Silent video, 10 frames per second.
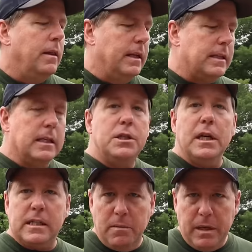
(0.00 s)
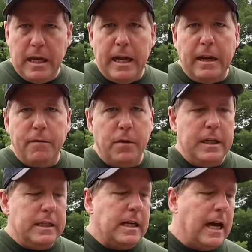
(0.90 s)
This is just the beginning for
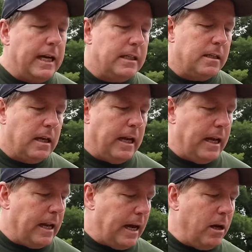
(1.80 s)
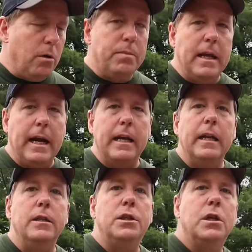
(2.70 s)
these guys, and I hope that I
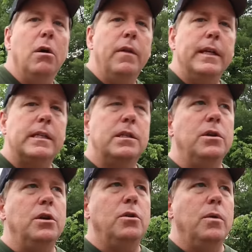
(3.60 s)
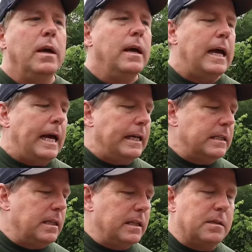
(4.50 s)
can show this to you
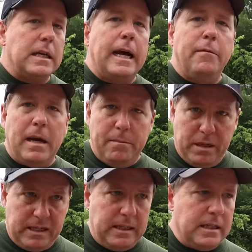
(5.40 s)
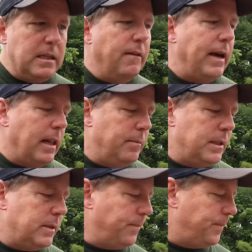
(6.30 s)
as this side of my business develops.